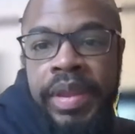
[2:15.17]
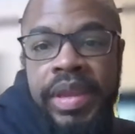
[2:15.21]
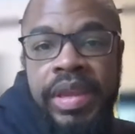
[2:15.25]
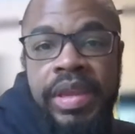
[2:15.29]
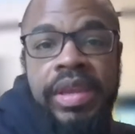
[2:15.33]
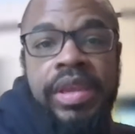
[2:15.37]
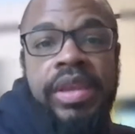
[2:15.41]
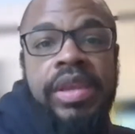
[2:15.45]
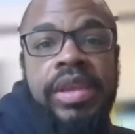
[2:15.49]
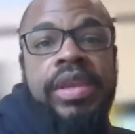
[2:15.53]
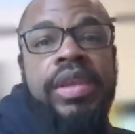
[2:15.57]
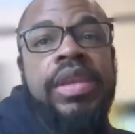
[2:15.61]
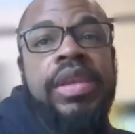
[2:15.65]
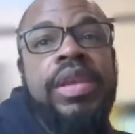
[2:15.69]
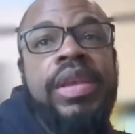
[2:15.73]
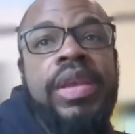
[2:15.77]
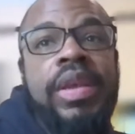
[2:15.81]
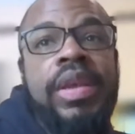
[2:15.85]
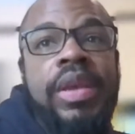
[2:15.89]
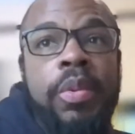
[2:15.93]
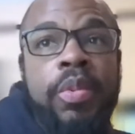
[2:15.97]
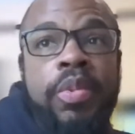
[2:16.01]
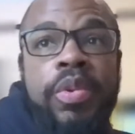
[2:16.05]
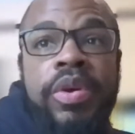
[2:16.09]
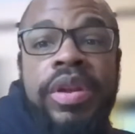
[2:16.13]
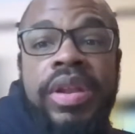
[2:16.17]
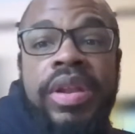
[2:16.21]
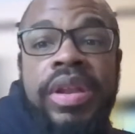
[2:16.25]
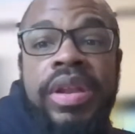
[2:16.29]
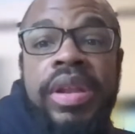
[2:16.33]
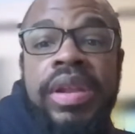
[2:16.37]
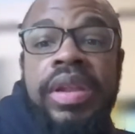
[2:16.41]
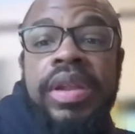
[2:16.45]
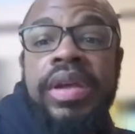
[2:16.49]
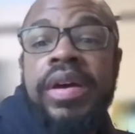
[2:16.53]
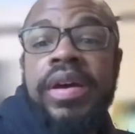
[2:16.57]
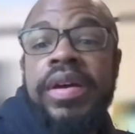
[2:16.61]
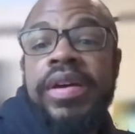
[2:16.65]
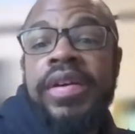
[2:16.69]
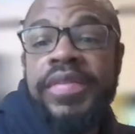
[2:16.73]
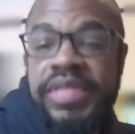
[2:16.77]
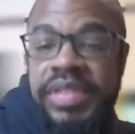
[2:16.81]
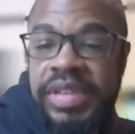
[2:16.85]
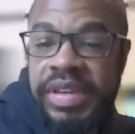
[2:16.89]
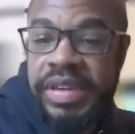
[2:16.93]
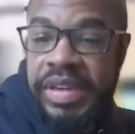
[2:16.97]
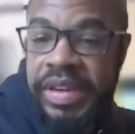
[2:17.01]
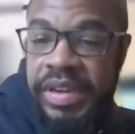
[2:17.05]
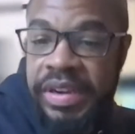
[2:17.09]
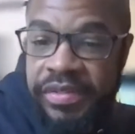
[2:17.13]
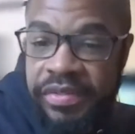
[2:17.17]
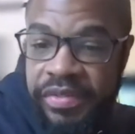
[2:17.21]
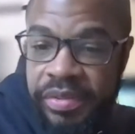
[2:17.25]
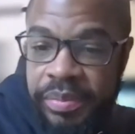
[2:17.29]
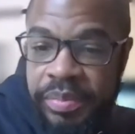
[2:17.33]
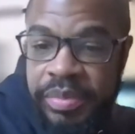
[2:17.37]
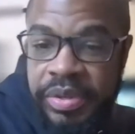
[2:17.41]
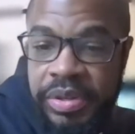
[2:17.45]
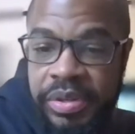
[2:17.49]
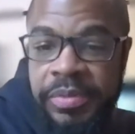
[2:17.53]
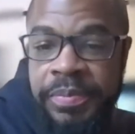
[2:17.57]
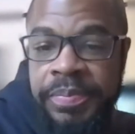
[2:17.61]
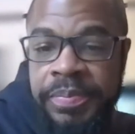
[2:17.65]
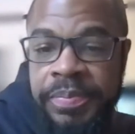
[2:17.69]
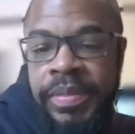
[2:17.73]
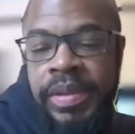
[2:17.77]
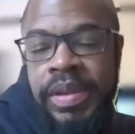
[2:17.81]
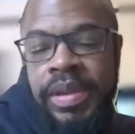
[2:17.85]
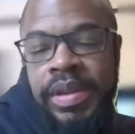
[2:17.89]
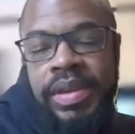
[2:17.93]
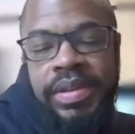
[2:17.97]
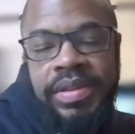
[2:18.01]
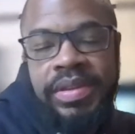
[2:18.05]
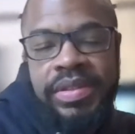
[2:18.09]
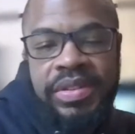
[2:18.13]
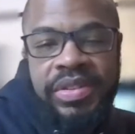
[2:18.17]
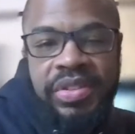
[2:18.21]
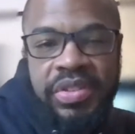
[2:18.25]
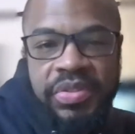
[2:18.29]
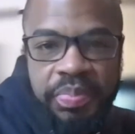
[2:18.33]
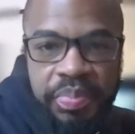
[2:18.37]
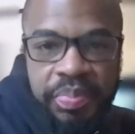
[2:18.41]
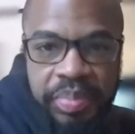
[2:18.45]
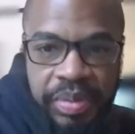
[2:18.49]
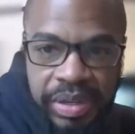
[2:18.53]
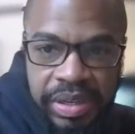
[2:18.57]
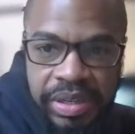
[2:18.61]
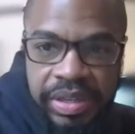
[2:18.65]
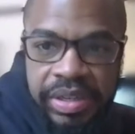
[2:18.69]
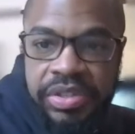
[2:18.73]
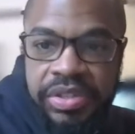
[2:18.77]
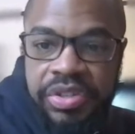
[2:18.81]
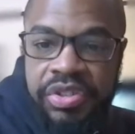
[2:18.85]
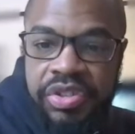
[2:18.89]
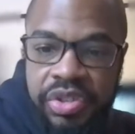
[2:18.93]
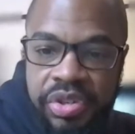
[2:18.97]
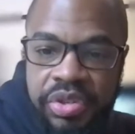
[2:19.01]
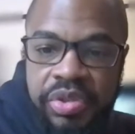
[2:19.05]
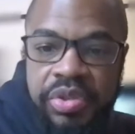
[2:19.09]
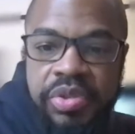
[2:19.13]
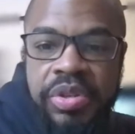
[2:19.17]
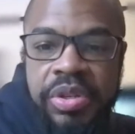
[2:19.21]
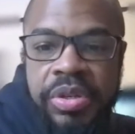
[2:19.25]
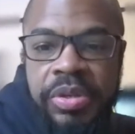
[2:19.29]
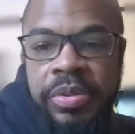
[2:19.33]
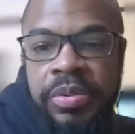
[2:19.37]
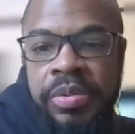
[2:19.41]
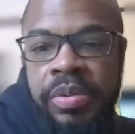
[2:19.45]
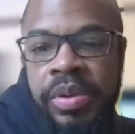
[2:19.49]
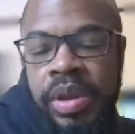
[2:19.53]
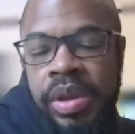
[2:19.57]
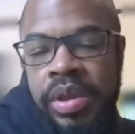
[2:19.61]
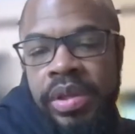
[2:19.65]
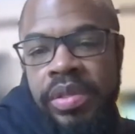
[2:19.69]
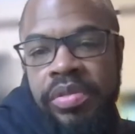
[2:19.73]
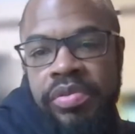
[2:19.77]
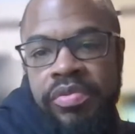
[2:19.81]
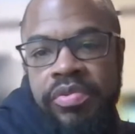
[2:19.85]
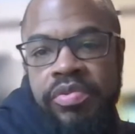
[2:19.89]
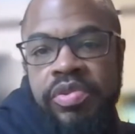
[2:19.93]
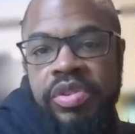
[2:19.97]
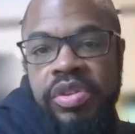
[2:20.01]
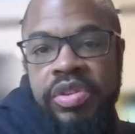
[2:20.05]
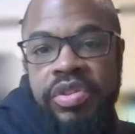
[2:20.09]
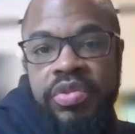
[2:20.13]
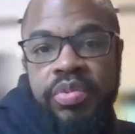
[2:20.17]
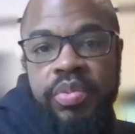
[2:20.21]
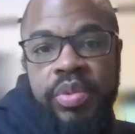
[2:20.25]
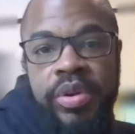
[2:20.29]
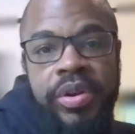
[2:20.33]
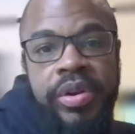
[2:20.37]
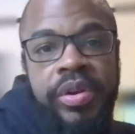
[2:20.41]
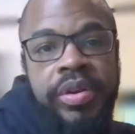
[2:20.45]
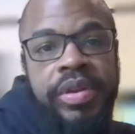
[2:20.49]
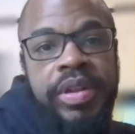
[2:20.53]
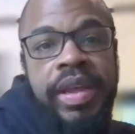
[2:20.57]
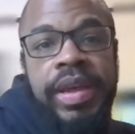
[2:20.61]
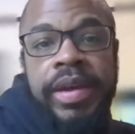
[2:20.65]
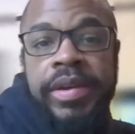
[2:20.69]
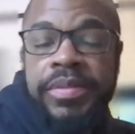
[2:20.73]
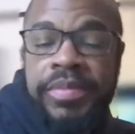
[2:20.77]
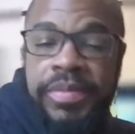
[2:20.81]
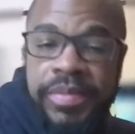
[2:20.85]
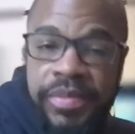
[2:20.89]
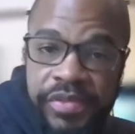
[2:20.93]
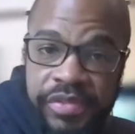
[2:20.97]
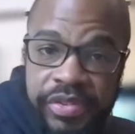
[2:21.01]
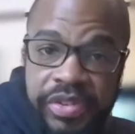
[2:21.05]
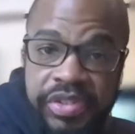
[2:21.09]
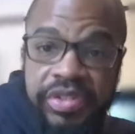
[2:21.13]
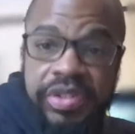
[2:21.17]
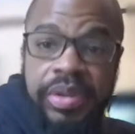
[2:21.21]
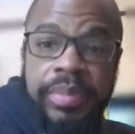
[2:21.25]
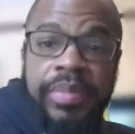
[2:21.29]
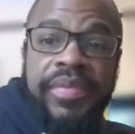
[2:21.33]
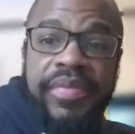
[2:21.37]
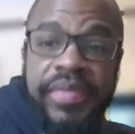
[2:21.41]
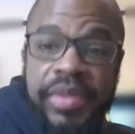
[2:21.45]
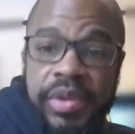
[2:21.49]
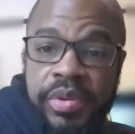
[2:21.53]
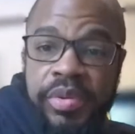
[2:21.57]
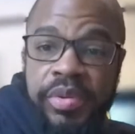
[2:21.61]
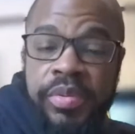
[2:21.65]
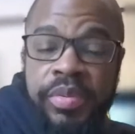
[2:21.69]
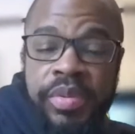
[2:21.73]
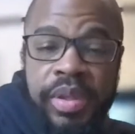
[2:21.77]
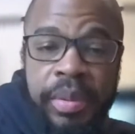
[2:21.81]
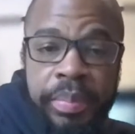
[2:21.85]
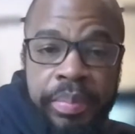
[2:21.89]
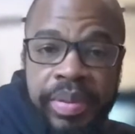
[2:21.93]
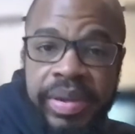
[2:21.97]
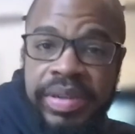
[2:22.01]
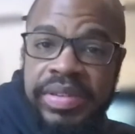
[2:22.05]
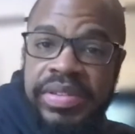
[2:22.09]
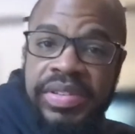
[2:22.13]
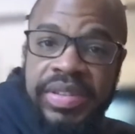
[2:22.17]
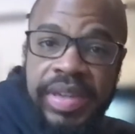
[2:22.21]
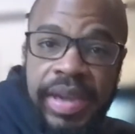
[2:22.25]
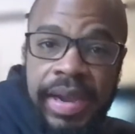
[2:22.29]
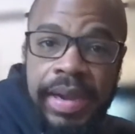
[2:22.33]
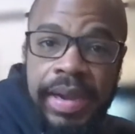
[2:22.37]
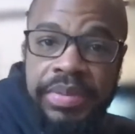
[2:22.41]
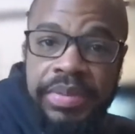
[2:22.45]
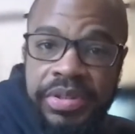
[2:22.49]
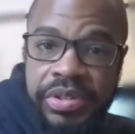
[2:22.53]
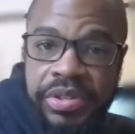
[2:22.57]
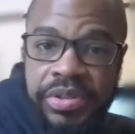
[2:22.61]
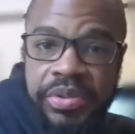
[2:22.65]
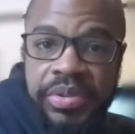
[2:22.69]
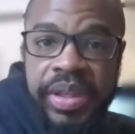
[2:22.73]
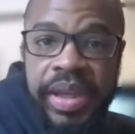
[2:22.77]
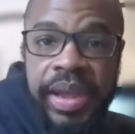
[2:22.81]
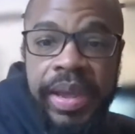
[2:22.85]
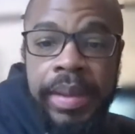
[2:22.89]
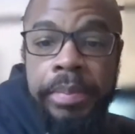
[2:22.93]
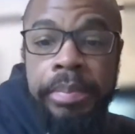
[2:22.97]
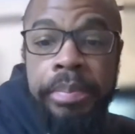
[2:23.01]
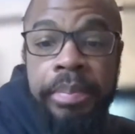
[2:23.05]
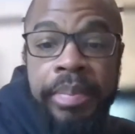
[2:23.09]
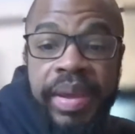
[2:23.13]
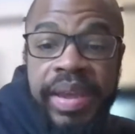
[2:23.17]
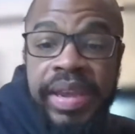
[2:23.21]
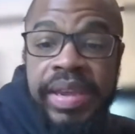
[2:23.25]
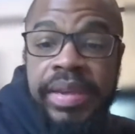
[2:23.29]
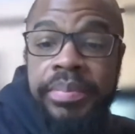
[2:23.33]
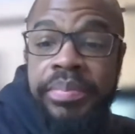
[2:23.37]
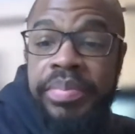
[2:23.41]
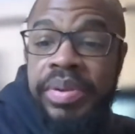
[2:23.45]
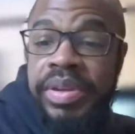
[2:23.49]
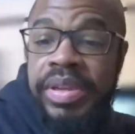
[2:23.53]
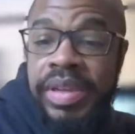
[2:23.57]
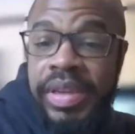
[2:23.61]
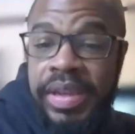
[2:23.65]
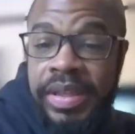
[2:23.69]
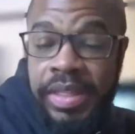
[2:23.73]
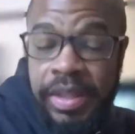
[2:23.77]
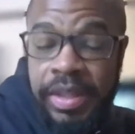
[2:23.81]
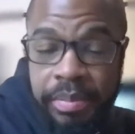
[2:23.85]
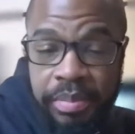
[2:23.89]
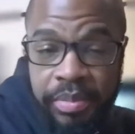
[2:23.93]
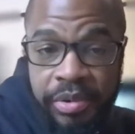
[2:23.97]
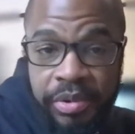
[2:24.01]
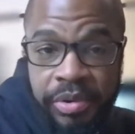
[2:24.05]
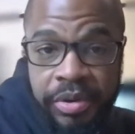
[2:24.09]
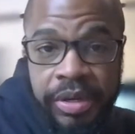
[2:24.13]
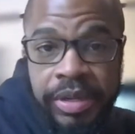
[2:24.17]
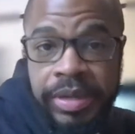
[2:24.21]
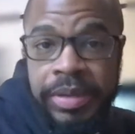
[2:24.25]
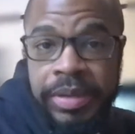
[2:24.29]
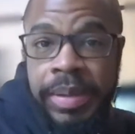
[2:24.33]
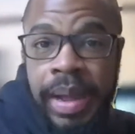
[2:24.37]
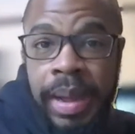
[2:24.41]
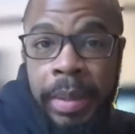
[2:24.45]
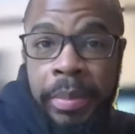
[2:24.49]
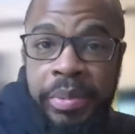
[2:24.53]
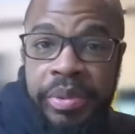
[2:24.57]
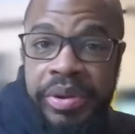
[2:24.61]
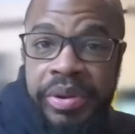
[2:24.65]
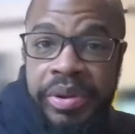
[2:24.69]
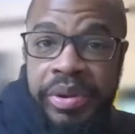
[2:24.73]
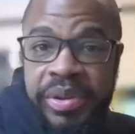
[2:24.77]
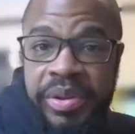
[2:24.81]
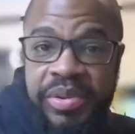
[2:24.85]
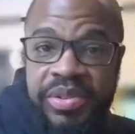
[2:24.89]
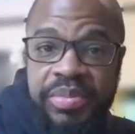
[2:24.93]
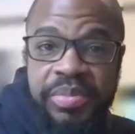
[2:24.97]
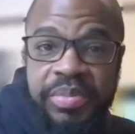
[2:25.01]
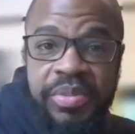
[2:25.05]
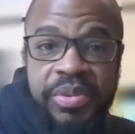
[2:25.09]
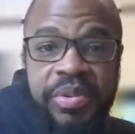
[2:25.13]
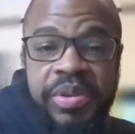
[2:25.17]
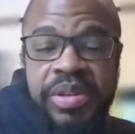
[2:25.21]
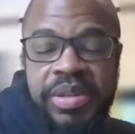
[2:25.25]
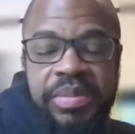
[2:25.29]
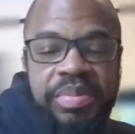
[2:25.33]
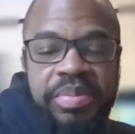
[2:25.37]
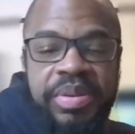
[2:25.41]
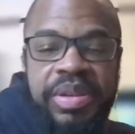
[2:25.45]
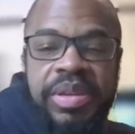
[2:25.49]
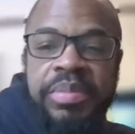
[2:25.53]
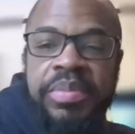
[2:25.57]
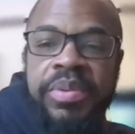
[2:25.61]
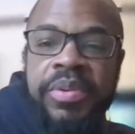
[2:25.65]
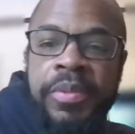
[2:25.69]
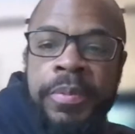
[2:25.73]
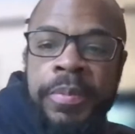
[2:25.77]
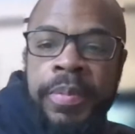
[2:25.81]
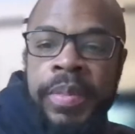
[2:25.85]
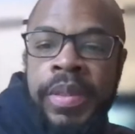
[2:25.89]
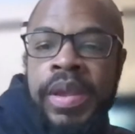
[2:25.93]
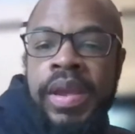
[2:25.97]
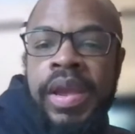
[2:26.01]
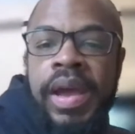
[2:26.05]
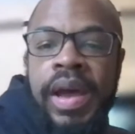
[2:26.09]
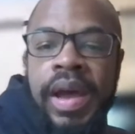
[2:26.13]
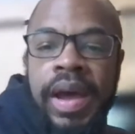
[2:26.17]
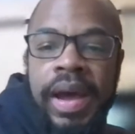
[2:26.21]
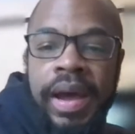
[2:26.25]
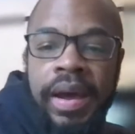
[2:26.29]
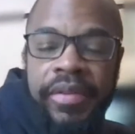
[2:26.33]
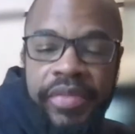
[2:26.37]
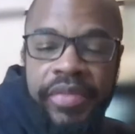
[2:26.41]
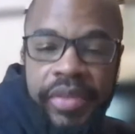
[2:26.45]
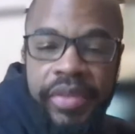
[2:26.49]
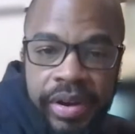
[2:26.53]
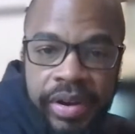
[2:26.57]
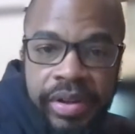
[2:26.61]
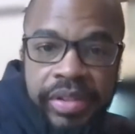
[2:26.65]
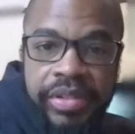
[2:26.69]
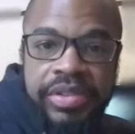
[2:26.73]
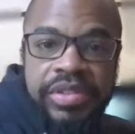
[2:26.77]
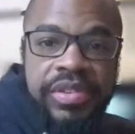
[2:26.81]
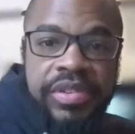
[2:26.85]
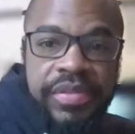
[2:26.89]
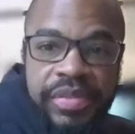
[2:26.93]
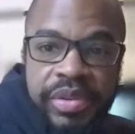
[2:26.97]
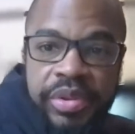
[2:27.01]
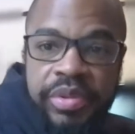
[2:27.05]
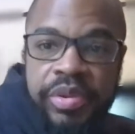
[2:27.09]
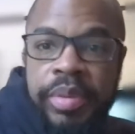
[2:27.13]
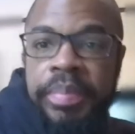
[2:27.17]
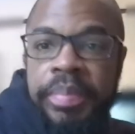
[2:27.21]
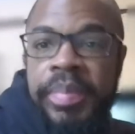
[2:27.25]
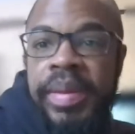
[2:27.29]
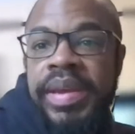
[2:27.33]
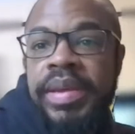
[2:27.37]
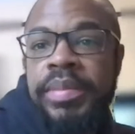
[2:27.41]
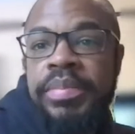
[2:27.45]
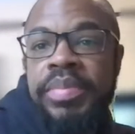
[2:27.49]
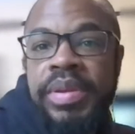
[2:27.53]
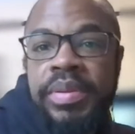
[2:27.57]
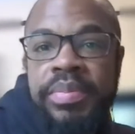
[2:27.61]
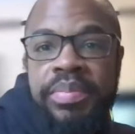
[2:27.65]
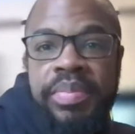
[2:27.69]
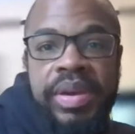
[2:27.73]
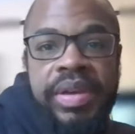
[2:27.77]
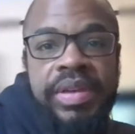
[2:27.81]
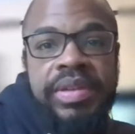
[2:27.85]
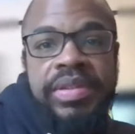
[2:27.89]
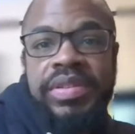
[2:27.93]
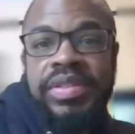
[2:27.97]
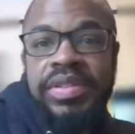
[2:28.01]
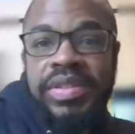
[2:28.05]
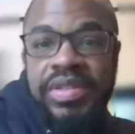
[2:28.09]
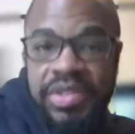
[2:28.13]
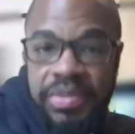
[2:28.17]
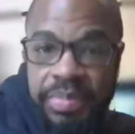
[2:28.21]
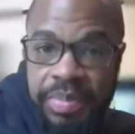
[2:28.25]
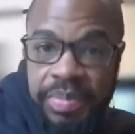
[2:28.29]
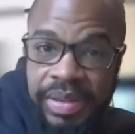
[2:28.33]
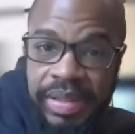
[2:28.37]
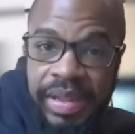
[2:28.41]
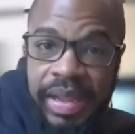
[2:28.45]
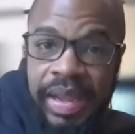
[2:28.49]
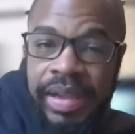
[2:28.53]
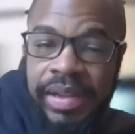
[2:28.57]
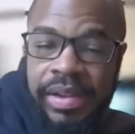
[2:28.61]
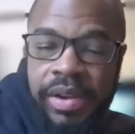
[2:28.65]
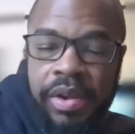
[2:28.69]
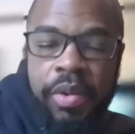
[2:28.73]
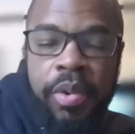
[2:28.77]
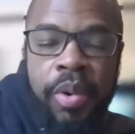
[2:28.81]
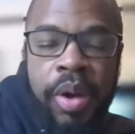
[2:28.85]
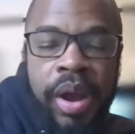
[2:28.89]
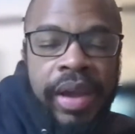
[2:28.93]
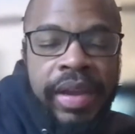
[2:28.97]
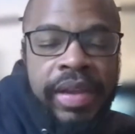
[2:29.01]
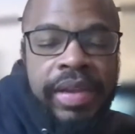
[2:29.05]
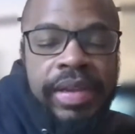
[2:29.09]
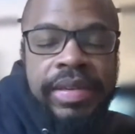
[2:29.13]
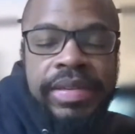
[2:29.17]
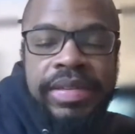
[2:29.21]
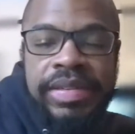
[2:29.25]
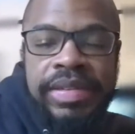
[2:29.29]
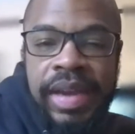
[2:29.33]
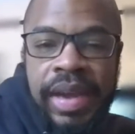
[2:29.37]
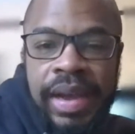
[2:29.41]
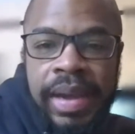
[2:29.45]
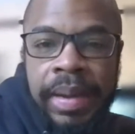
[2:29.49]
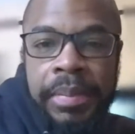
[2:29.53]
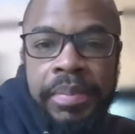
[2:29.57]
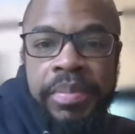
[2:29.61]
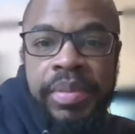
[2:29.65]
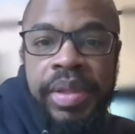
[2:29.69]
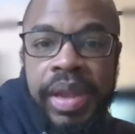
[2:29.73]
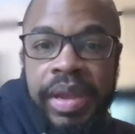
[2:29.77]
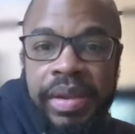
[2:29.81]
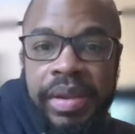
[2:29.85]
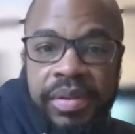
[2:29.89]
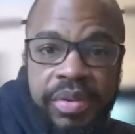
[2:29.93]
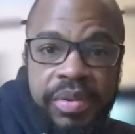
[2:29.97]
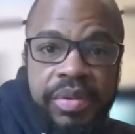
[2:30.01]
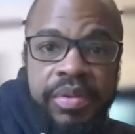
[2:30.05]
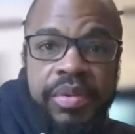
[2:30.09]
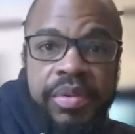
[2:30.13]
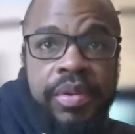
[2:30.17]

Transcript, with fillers: He would love to hear from you, to speak to you, through his word. Now, for some of you, the best time to do that may be in the morning. I'm one of those morning people. Uh, for others of you, it may be best to spend that quiet time, that